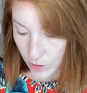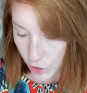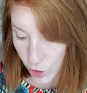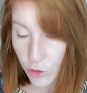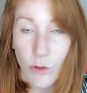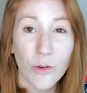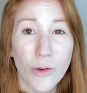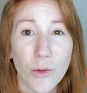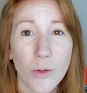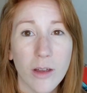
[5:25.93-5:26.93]

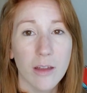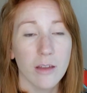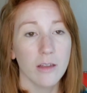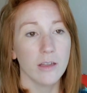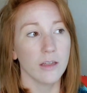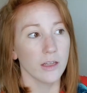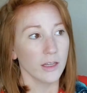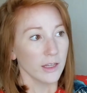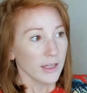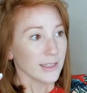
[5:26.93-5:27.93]
to
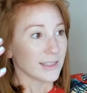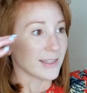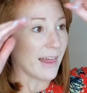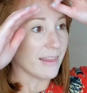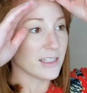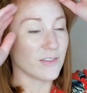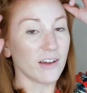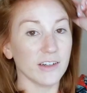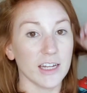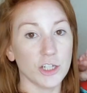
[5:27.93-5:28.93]
set this
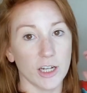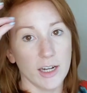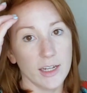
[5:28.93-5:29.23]
foundation.